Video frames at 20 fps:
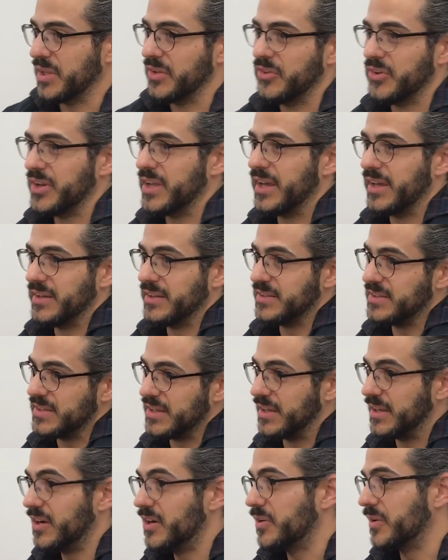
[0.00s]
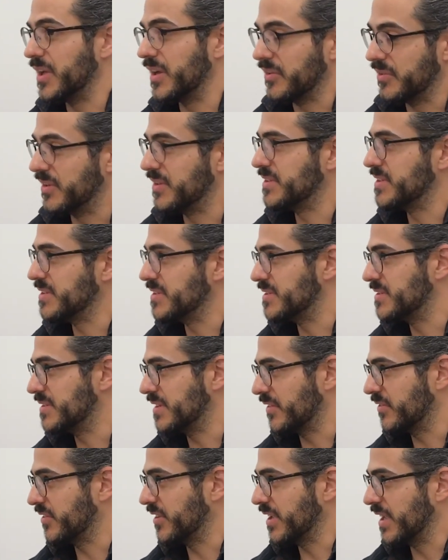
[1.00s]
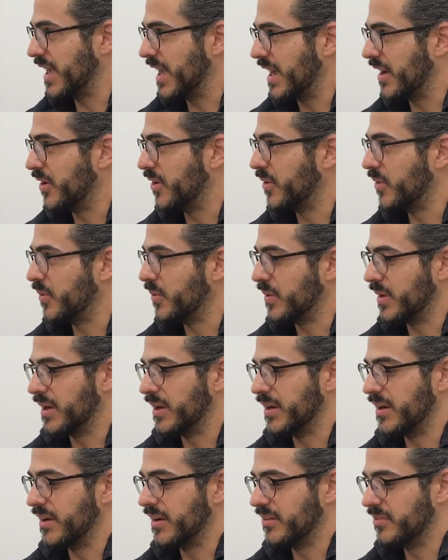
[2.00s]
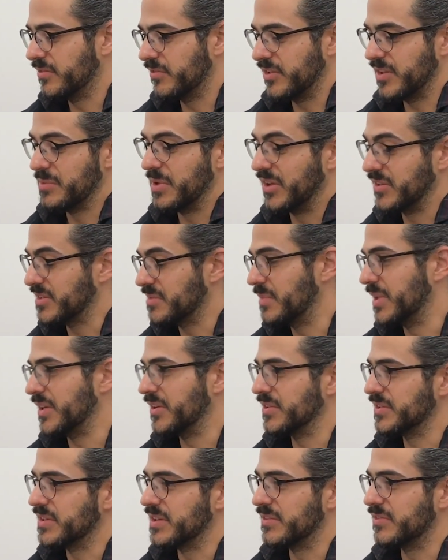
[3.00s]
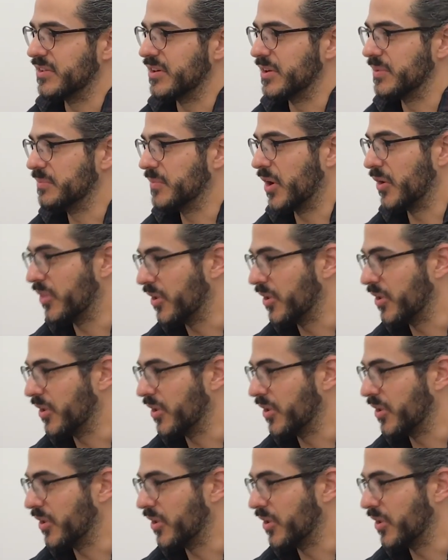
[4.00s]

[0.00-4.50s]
we can look at and say, oh yeah, this is definitely how females and males differ.